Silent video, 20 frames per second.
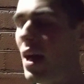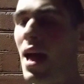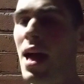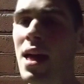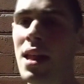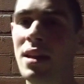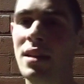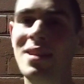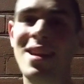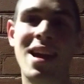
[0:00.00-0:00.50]

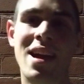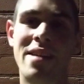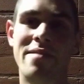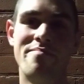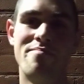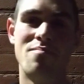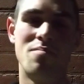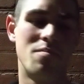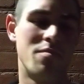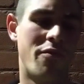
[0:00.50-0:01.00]
And yeah,
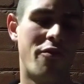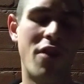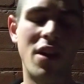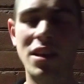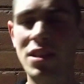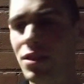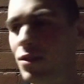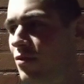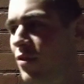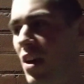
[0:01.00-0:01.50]

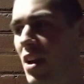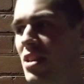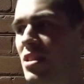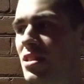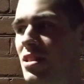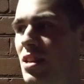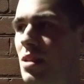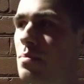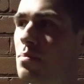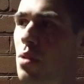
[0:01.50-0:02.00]
face to
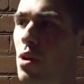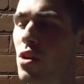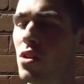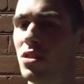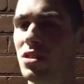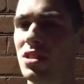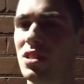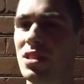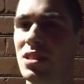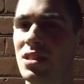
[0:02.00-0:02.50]
face, in
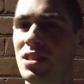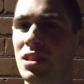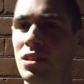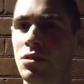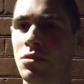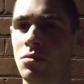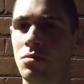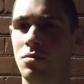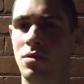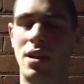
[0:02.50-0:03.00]
person
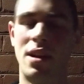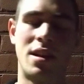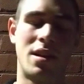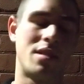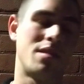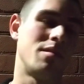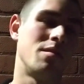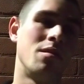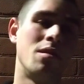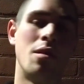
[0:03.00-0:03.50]
is like
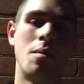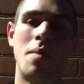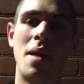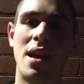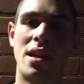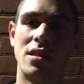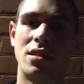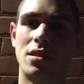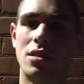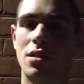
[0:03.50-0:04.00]
the
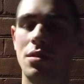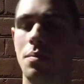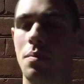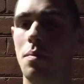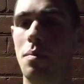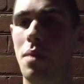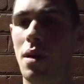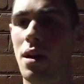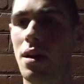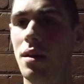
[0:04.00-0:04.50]
best,
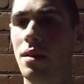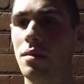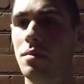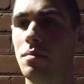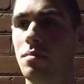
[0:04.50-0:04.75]
but